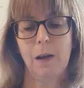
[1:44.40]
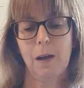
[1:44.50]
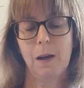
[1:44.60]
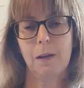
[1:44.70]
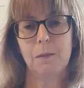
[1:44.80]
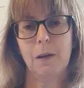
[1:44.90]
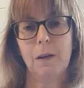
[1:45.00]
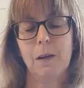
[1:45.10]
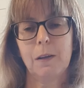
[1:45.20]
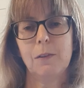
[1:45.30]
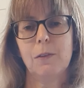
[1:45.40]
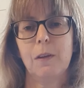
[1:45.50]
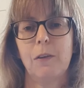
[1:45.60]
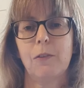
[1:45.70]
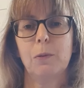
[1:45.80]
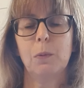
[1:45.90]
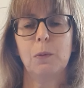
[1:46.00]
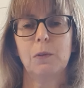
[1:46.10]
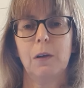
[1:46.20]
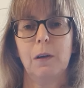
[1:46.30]
And I can do these to
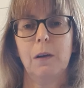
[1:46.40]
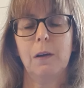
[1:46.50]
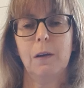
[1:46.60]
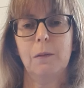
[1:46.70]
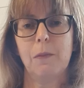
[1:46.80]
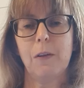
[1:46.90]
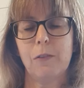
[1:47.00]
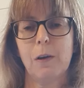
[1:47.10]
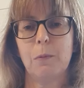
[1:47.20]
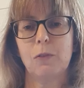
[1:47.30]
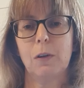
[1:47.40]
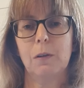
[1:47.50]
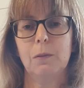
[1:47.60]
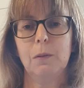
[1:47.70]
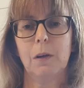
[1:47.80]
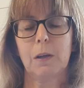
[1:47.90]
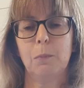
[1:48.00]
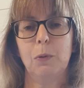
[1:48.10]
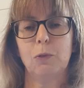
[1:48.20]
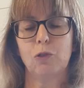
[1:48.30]
order. This type of journal, I can
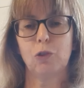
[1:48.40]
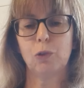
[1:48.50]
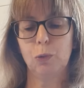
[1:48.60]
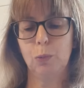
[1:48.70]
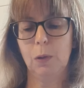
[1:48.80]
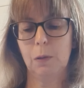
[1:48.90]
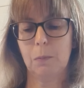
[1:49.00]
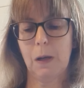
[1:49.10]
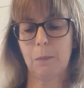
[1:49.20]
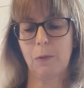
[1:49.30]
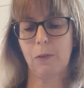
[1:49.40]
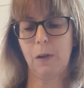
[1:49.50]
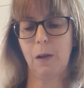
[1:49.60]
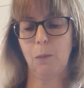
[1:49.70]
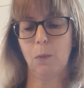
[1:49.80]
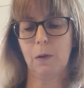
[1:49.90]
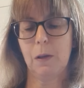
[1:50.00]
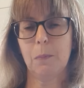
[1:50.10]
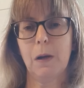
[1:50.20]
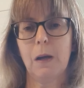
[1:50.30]
put 2 maps in, one in
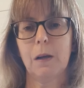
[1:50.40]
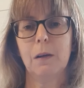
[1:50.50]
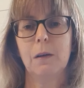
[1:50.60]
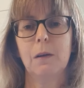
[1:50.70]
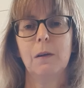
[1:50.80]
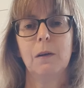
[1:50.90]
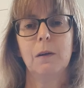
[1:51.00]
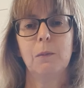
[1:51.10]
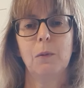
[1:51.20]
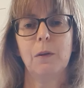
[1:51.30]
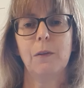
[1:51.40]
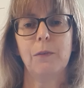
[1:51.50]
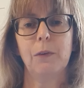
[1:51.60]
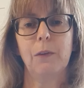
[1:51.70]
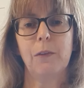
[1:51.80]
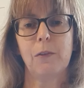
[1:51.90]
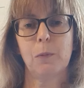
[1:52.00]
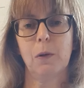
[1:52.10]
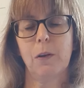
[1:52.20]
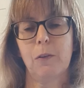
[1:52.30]
the back and one in the front. This
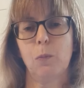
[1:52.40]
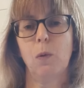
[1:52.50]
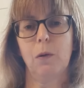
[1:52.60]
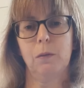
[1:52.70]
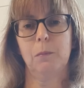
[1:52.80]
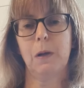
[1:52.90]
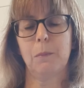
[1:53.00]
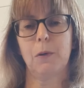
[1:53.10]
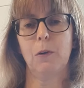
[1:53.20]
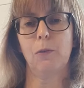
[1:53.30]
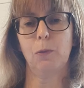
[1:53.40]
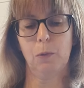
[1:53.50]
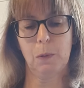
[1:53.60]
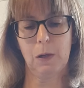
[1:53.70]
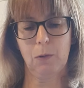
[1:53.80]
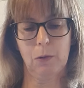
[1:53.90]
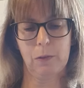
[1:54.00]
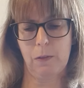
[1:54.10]
one has one map that goes all the way across.